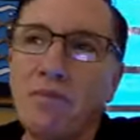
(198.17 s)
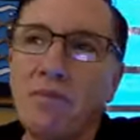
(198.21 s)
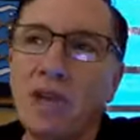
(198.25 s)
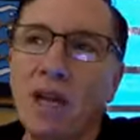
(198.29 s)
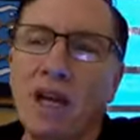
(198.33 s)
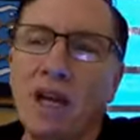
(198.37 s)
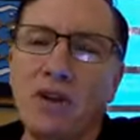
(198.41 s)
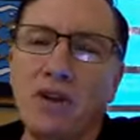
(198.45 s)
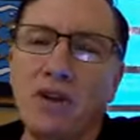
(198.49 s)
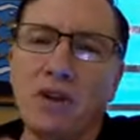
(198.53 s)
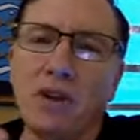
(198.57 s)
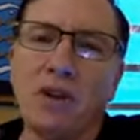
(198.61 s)

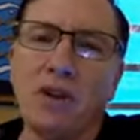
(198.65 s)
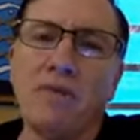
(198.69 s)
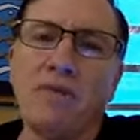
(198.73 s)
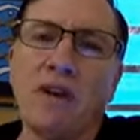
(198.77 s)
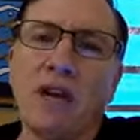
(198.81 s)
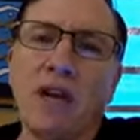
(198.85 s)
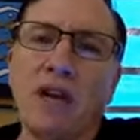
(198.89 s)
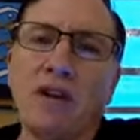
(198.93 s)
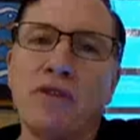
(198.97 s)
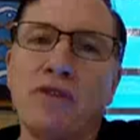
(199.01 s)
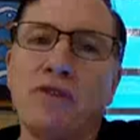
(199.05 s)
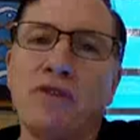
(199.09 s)
And you can
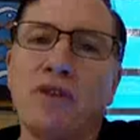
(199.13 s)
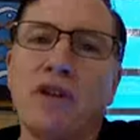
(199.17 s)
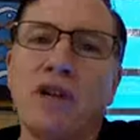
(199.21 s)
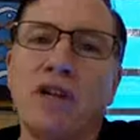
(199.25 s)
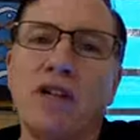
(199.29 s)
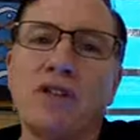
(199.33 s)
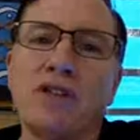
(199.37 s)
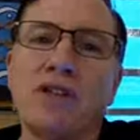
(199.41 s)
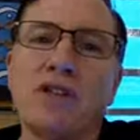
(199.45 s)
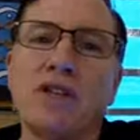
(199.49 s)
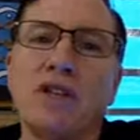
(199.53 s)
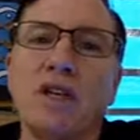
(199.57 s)
invite your
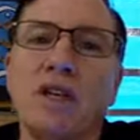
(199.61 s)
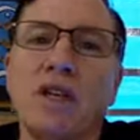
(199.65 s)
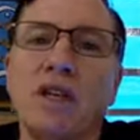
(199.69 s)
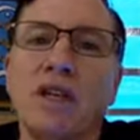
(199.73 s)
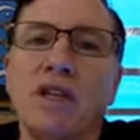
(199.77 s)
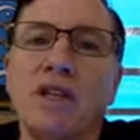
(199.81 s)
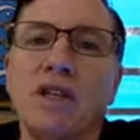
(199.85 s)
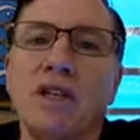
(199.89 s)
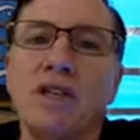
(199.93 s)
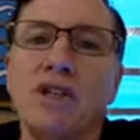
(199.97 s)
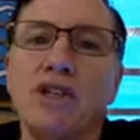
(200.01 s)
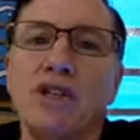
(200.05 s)
friends
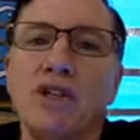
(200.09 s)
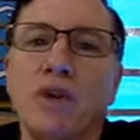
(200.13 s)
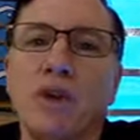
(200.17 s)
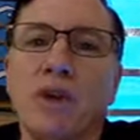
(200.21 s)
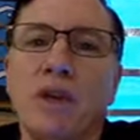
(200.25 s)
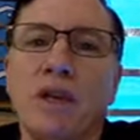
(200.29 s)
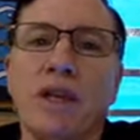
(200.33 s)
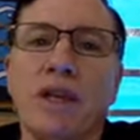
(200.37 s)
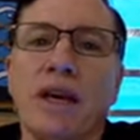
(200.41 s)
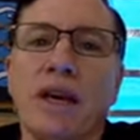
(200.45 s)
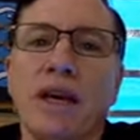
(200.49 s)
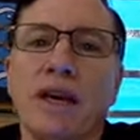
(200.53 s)
to
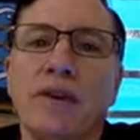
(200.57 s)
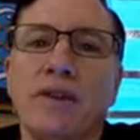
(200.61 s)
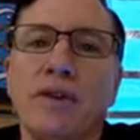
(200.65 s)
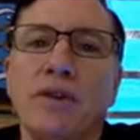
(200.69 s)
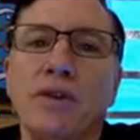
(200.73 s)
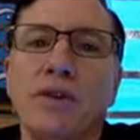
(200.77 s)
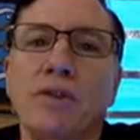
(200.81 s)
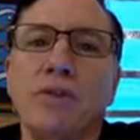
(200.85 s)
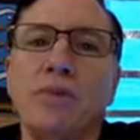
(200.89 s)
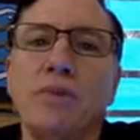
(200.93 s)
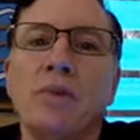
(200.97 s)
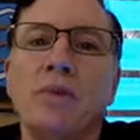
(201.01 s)
join that
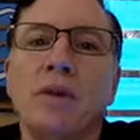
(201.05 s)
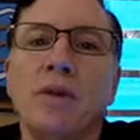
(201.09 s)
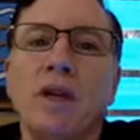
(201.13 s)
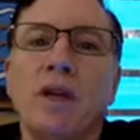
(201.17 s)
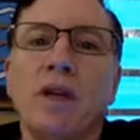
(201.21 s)
group.